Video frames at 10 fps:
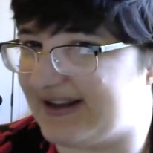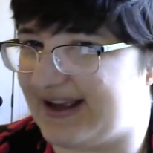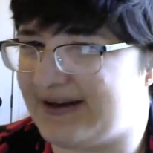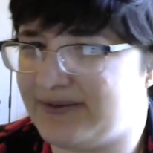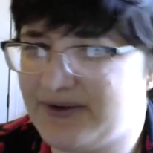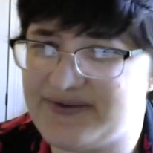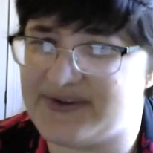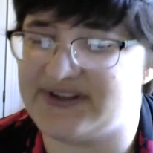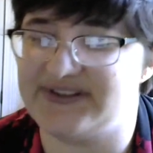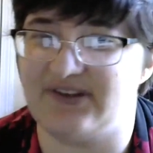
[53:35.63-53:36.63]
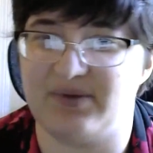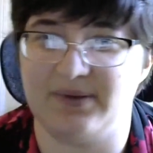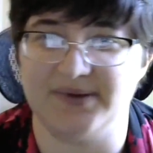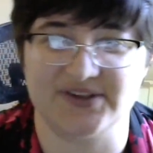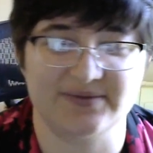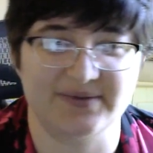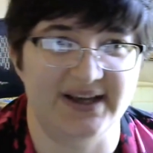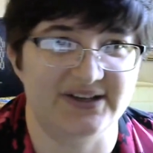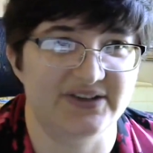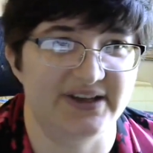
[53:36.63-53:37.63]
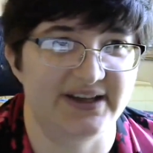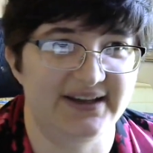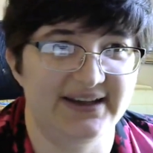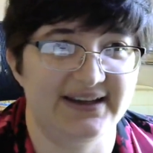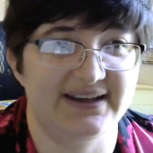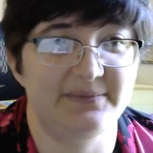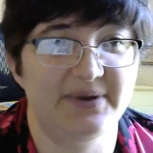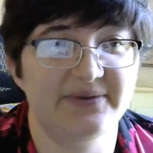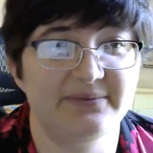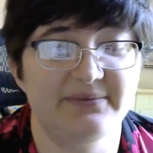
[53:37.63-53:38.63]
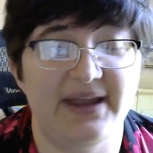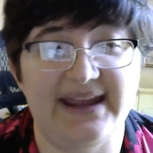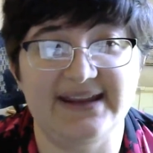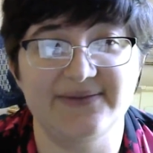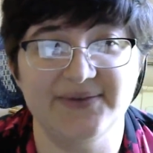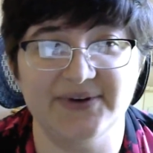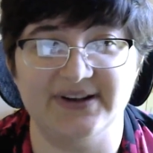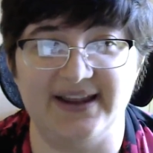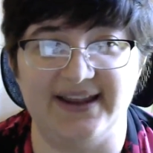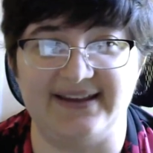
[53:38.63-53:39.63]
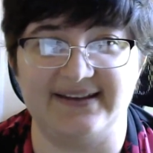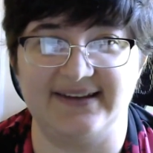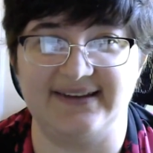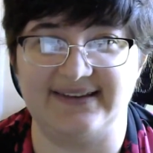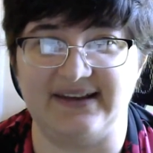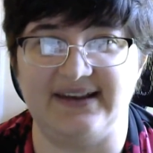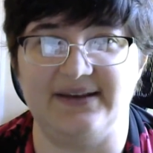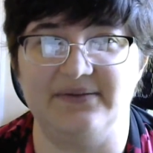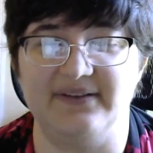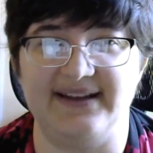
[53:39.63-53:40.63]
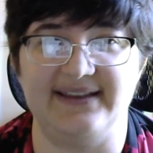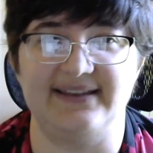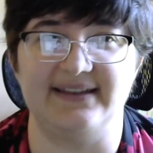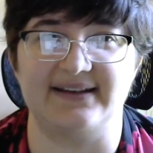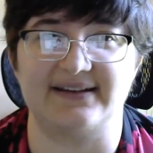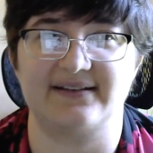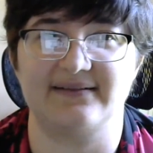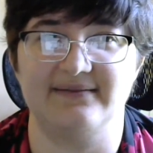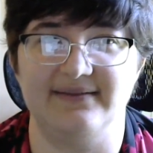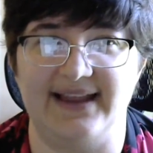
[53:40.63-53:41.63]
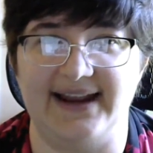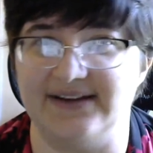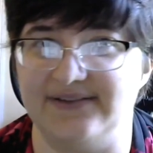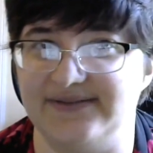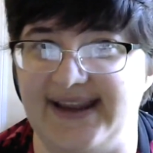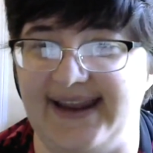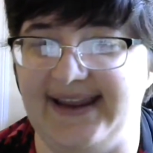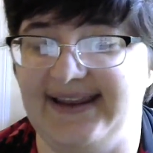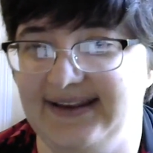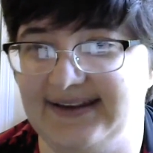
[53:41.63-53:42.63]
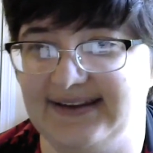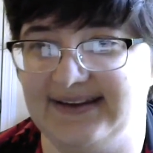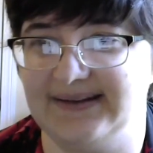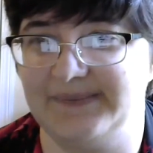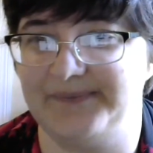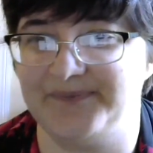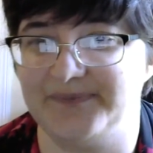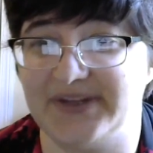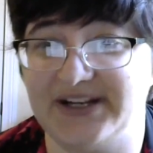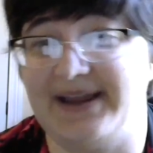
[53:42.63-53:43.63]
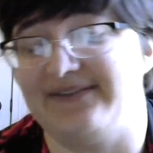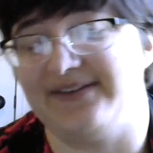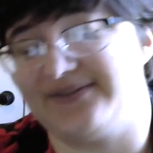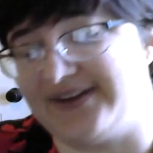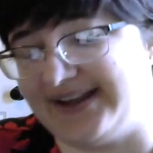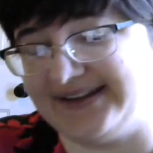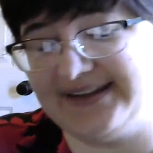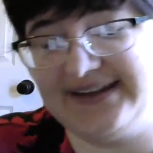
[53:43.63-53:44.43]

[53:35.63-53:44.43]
I don't know if I'll self-publish this one actually. Like, it may never like see really the light of day, but I'm having fun